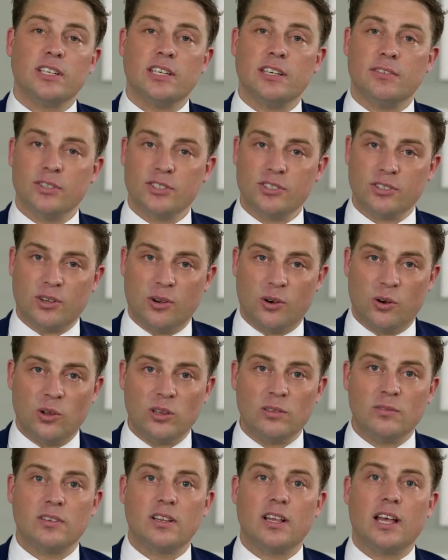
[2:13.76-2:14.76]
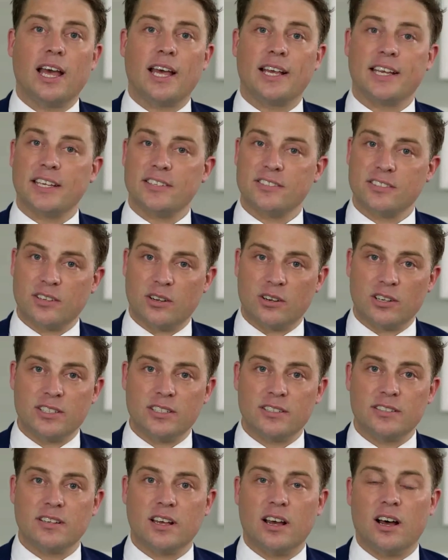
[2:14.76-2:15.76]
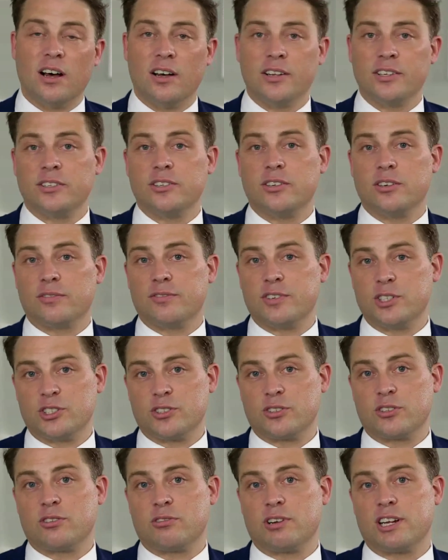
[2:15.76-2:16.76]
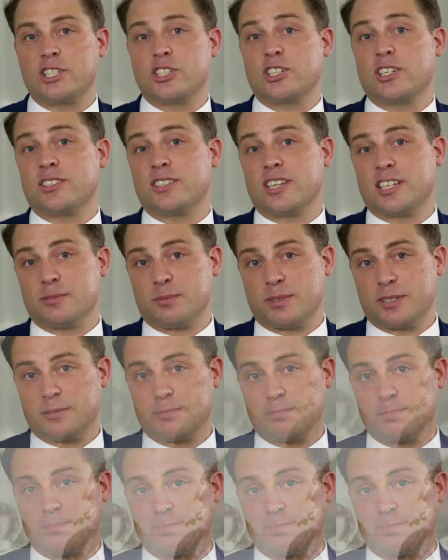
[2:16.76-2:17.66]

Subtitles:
give us a call and get started on your vision correction assessment.